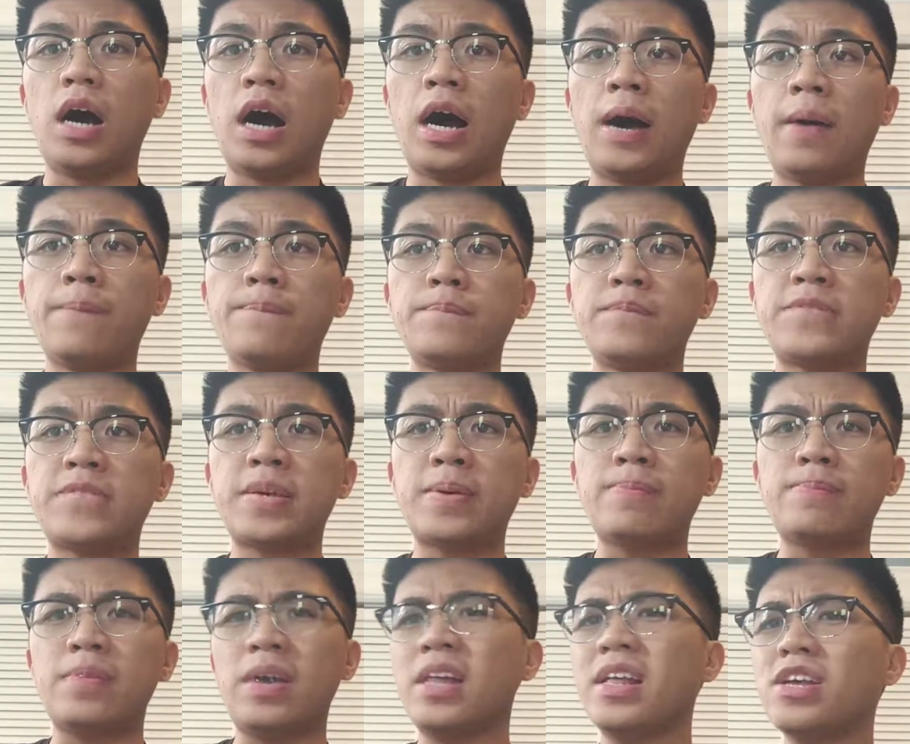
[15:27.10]
I
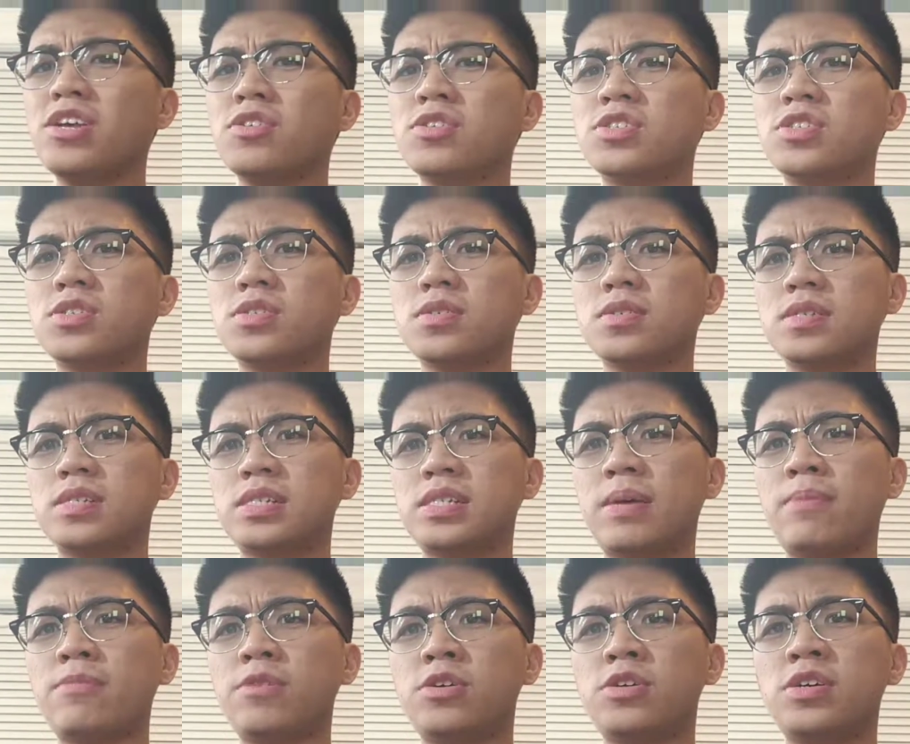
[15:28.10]
think you can
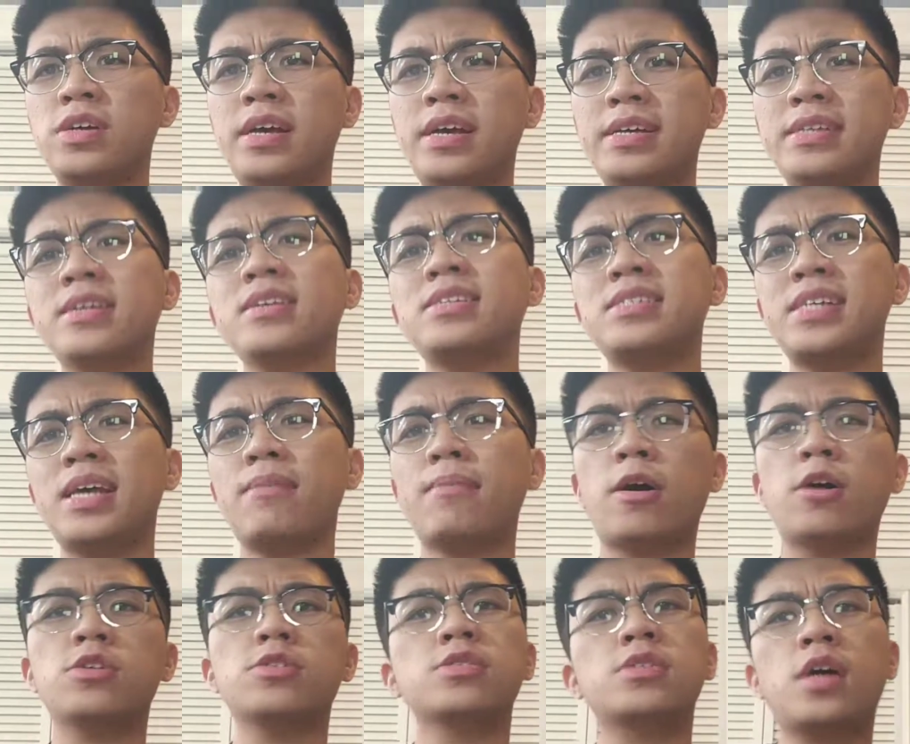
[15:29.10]
similar, it's like the same
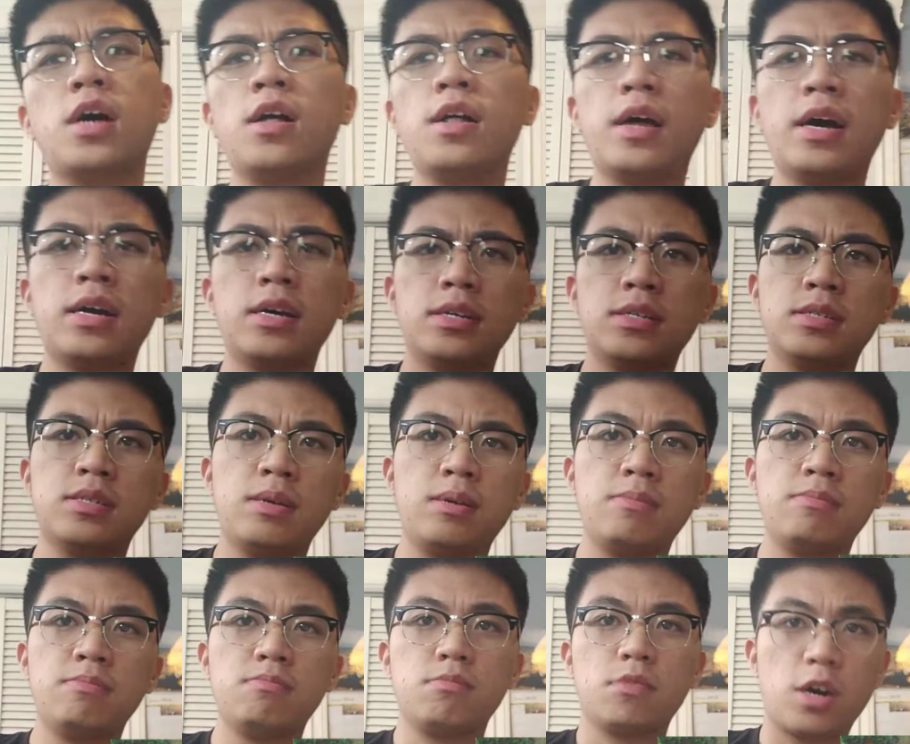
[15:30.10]
art style,
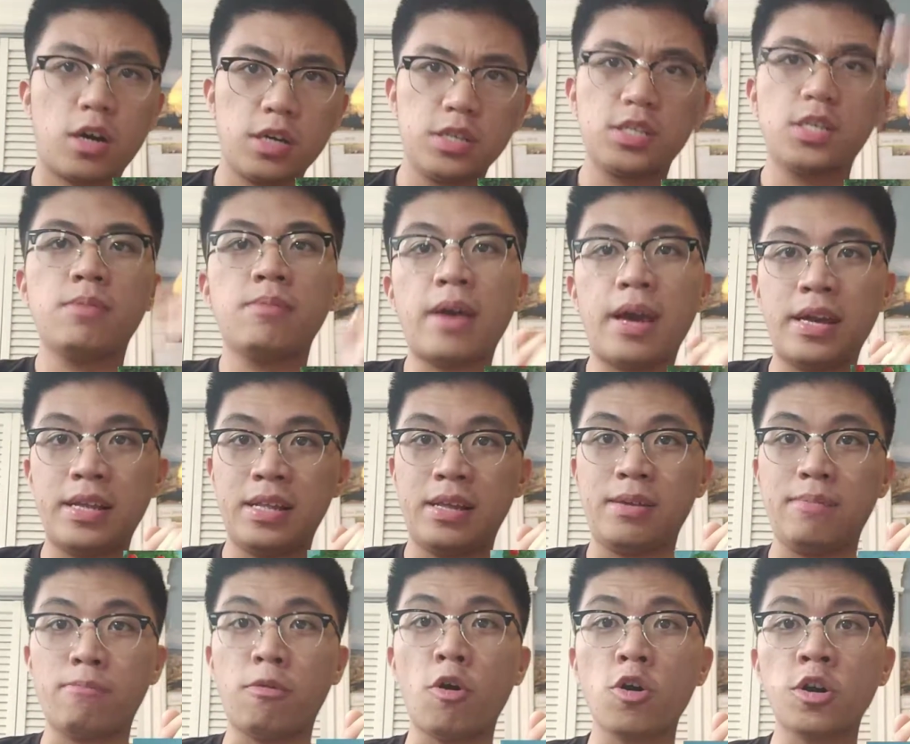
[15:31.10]
same concept, and
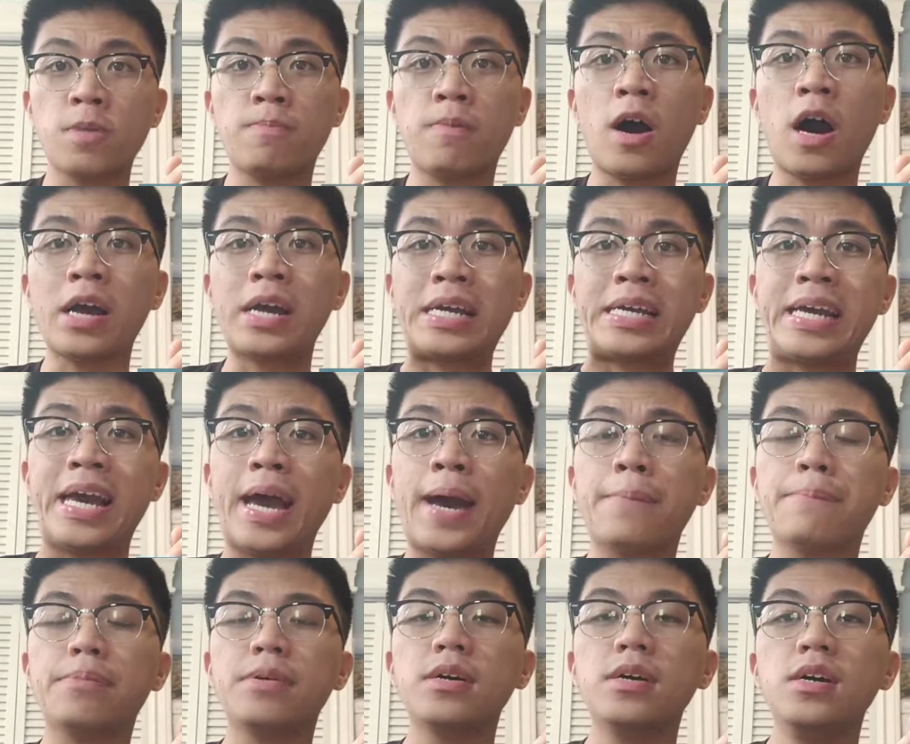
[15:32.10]
then Pocket
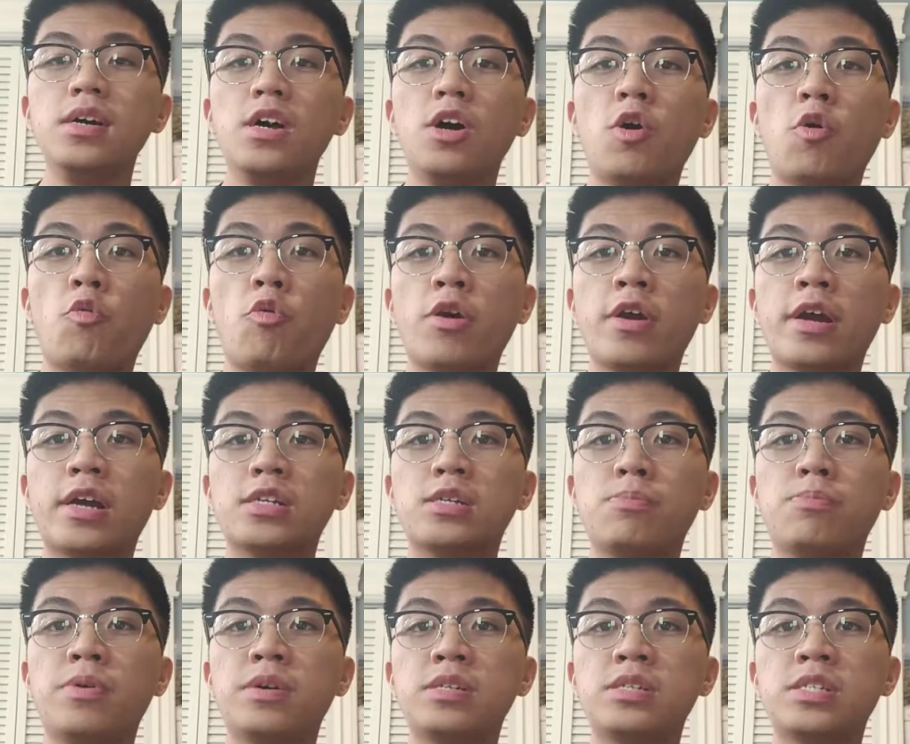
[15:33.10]
Camp, where you can
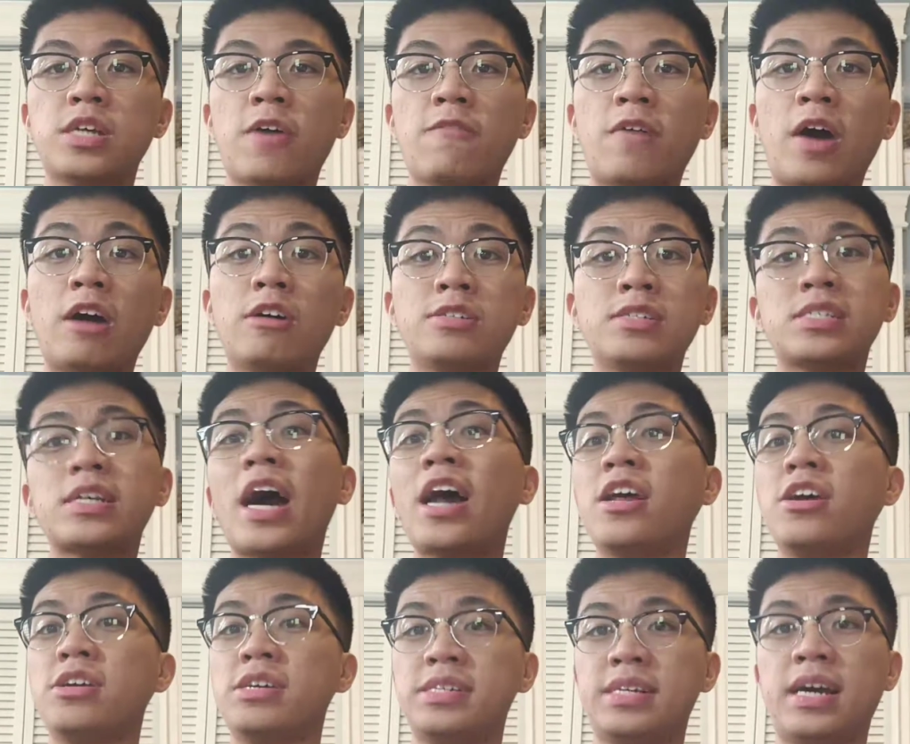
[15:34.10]
actually put stuff outside
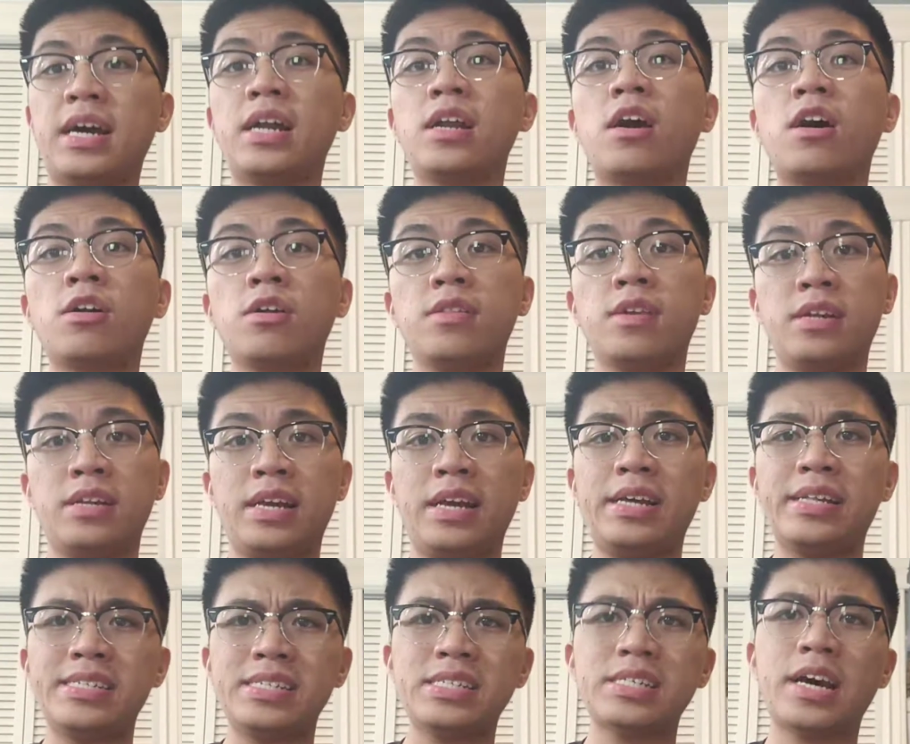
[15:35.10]
of your tent other than
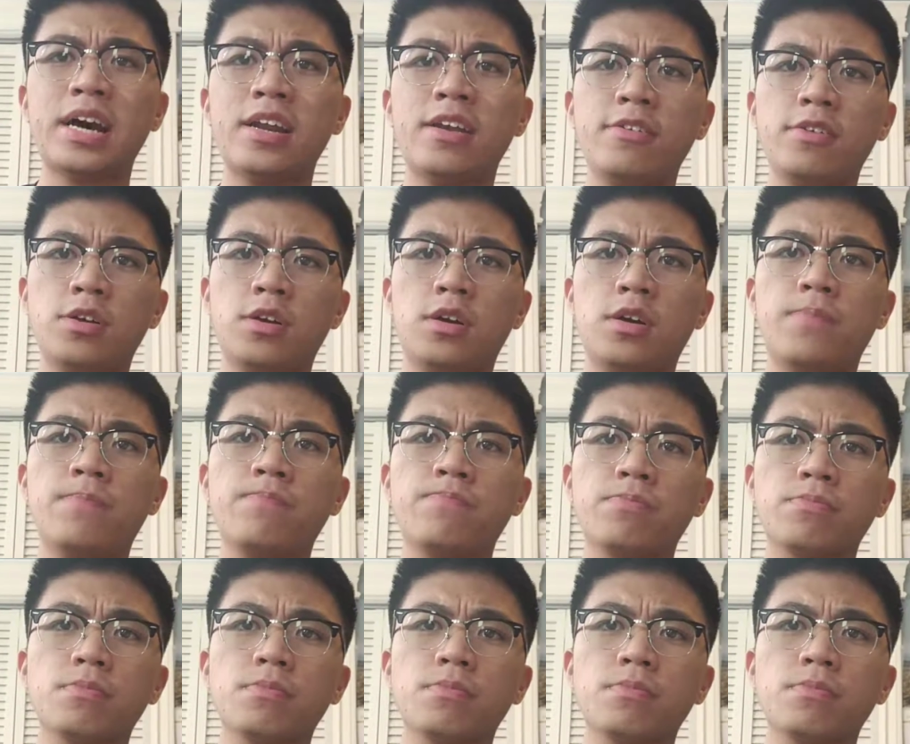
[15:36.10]
inside of your